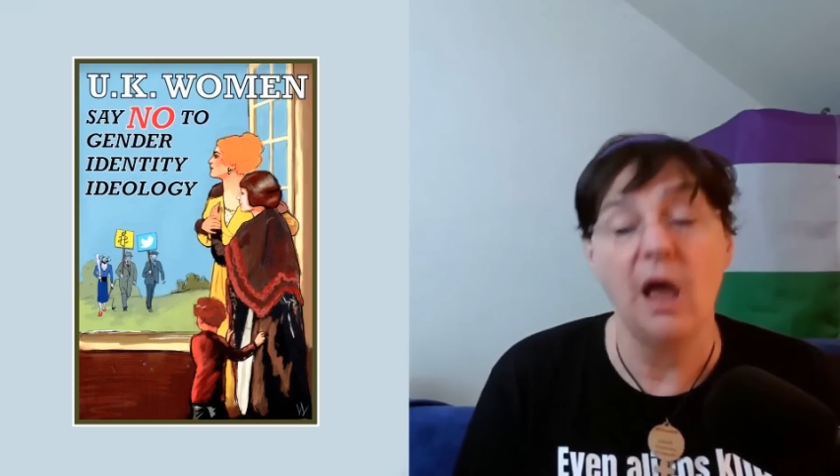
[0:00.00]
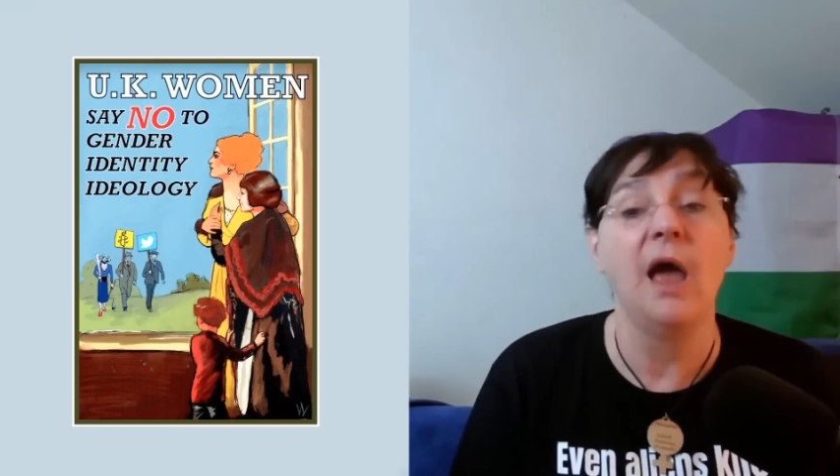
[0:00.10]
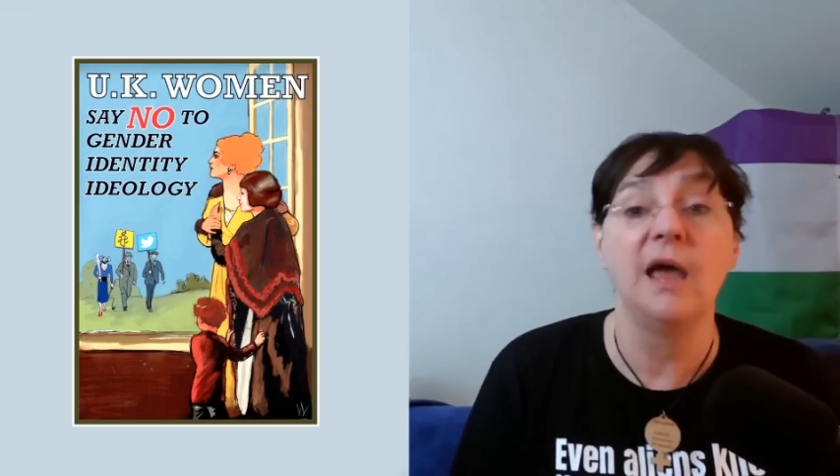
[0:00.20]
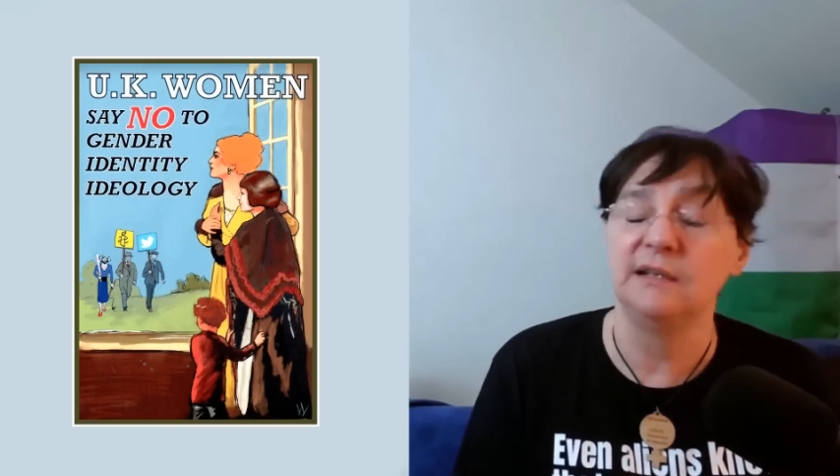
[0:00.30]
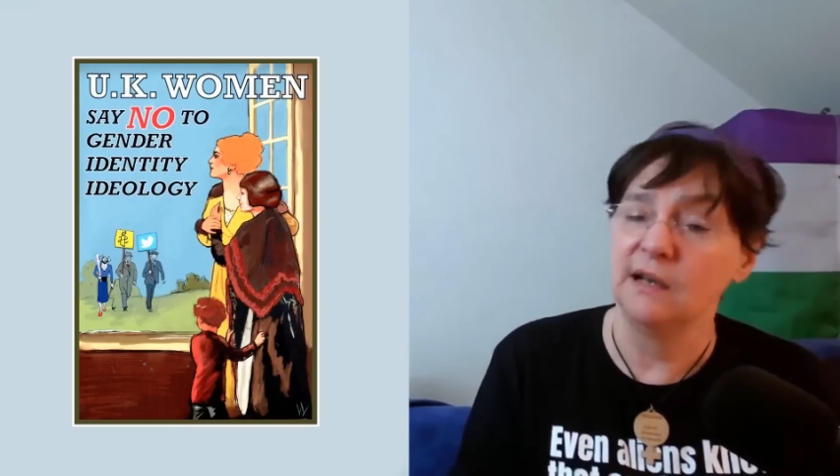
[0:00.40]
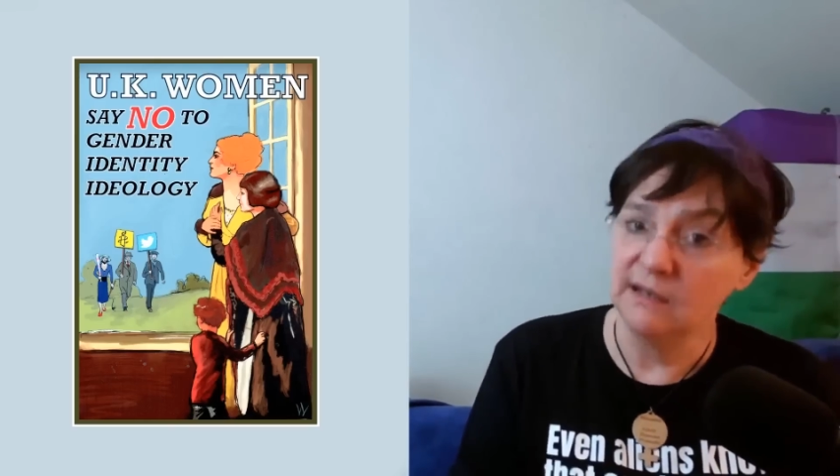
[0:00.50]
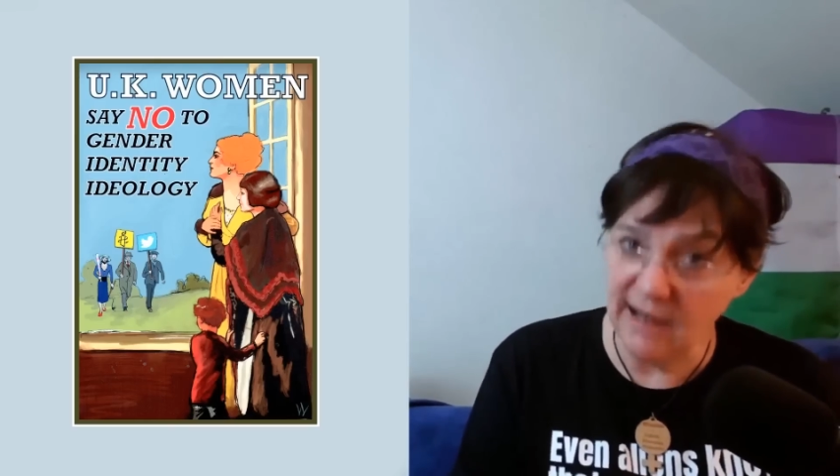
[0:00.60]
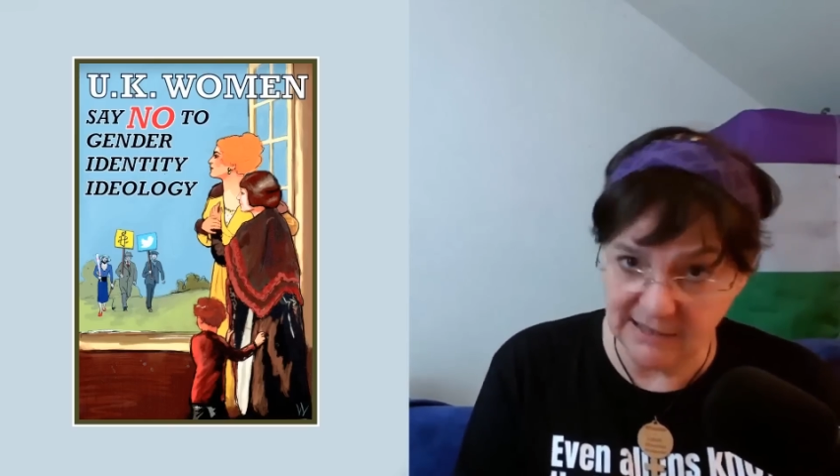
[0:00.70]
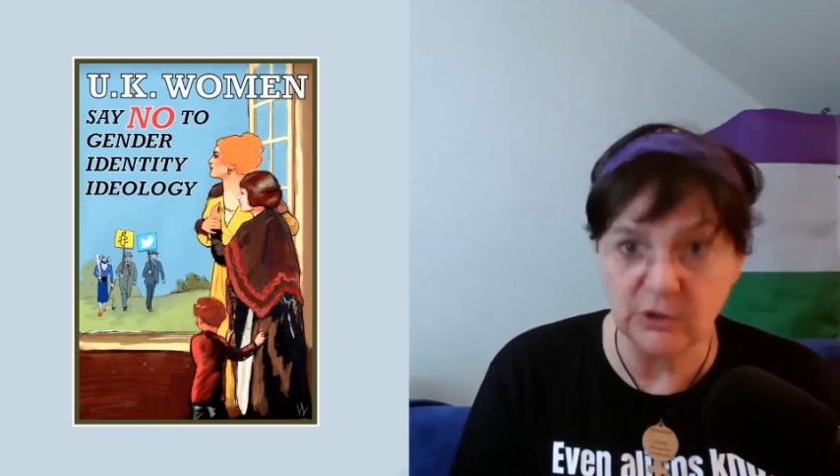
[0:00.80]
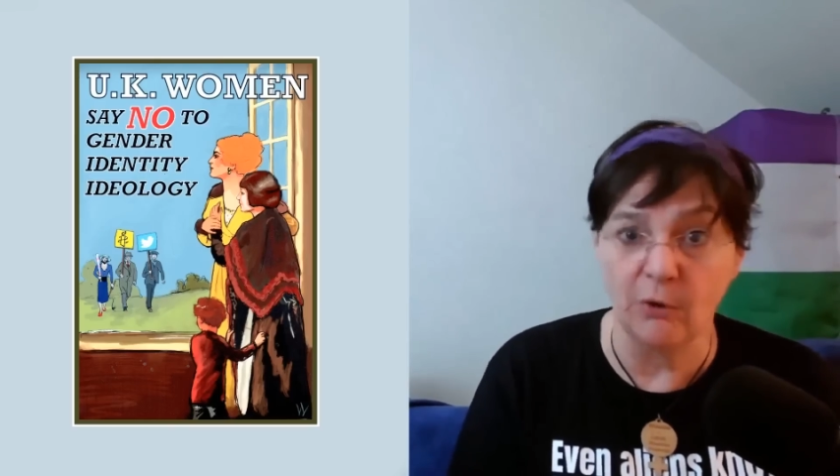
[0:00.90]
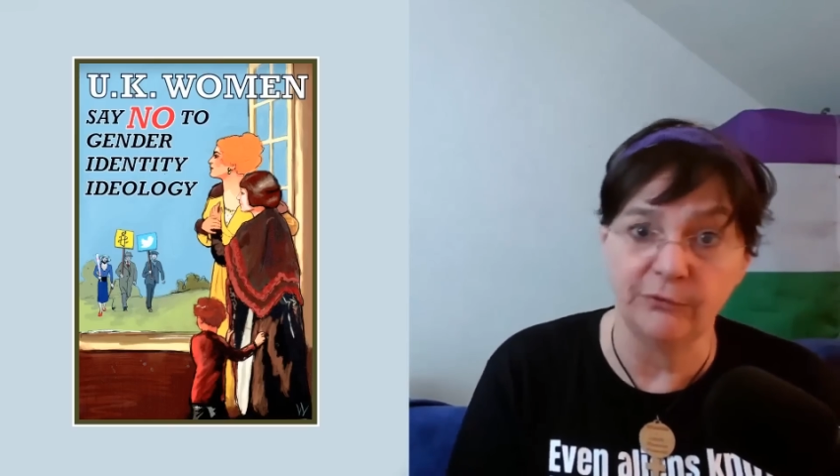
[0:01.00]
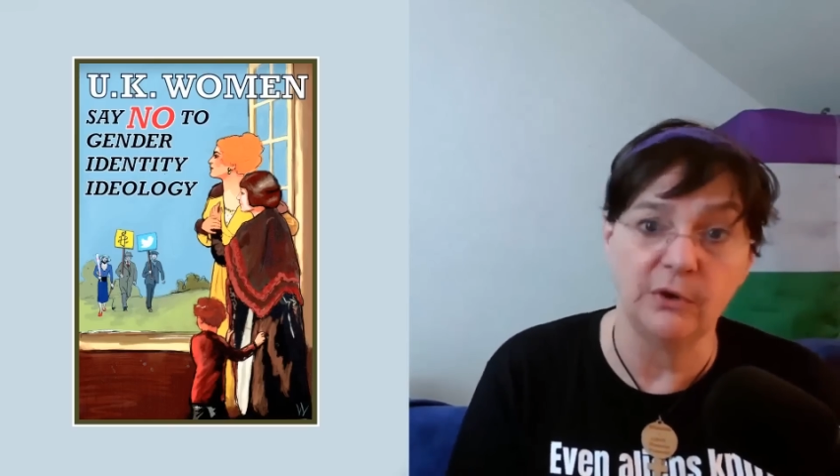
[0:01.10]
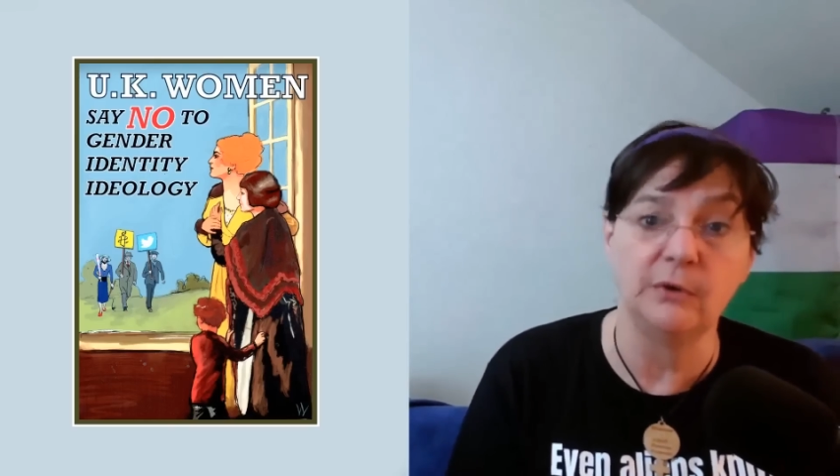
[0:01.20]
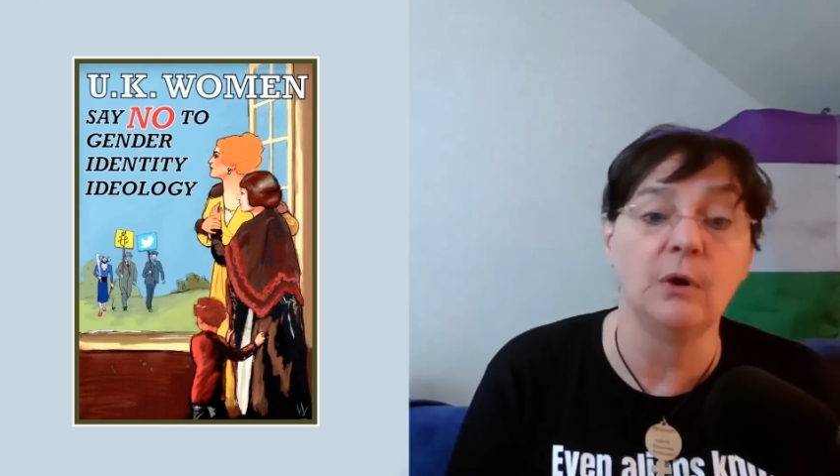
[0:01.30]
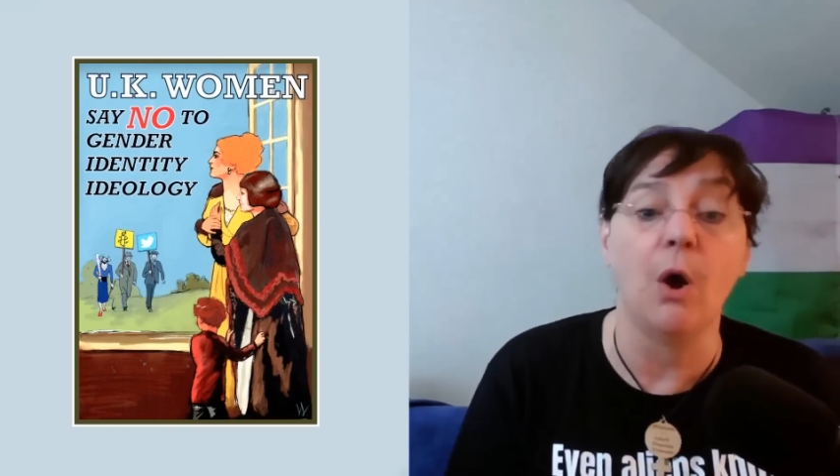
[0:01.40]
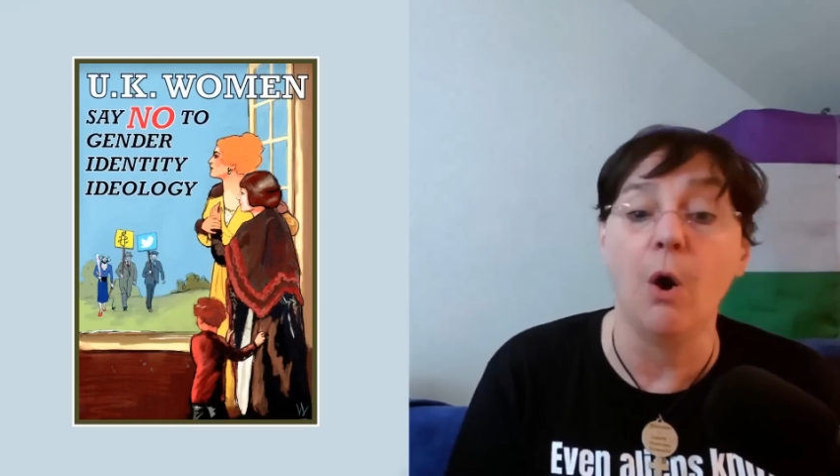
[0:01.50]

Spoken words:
and less often